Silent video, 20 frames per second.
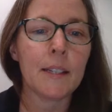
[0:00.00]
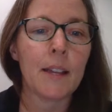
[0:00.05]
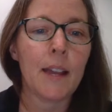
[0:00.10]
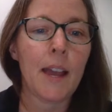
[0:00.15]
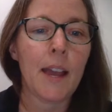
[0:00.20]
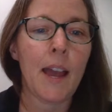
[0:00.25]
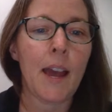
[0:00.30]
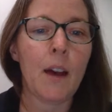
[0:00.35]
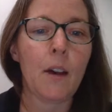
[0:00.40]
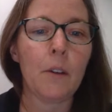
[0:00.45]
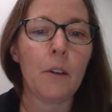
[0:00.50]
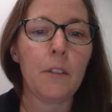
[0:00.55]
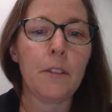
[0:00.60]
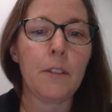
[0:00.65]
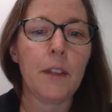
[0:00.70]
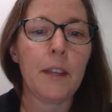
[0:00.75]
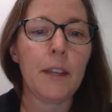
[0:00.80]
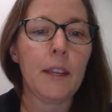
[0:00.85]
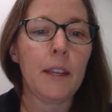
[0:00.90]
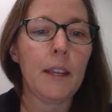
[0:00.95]
health.
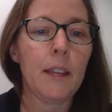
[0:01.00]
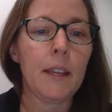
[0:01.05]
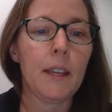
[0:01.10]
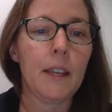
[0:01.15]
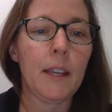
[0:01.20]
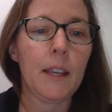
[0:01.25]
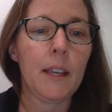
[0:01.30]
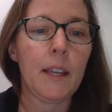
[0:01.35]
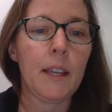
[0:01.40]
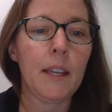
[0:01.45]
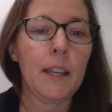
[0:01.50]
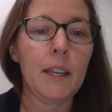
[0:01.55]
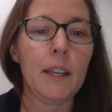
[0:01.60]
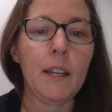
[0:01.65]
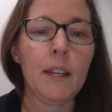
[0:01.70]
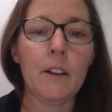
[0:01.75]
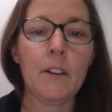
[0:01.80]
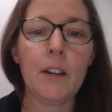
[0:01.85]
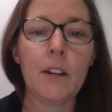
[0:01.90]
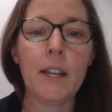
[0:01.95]

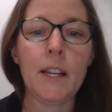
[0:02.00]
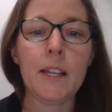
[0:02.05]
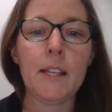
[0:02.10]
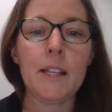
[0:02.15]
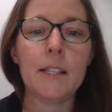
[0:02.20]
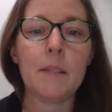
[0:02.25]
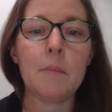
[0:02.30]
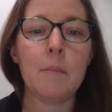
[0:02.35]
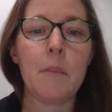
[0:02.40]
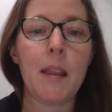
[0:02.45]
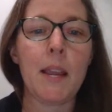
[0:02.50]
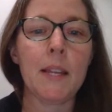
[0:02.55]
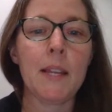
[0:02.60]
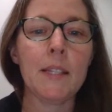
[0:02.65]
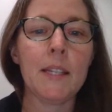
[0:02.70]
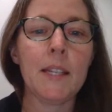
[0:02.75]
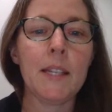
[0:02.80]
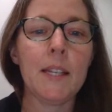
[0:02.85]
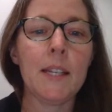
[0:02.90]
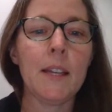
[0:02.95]
Here is
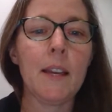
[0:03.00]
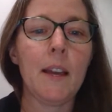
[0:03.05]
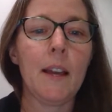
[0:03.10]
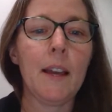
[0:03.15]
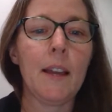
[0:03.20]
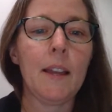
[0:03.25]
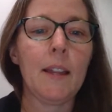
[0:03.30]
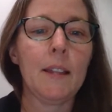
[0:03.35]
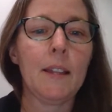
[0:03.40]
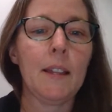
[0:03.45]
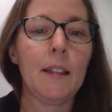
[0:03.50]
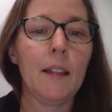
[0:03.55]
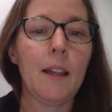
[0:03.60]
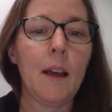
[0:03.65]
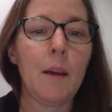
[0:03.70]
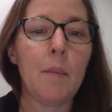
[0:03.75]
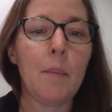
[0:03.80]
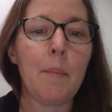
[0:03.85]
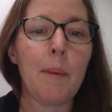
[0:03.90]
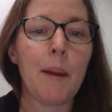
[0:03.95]
Mandy.
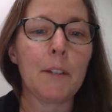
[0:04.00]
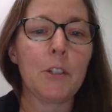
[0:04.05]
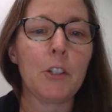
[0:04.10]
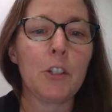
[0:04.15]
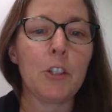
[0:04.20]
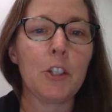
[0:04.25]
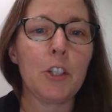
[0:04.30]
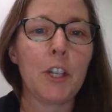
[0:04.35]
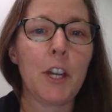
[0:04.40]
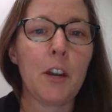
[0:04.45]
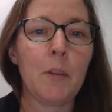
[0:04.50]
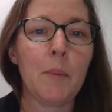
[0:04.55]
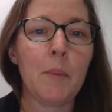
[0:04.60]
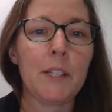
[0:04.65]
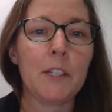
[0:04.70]
I'm about to share my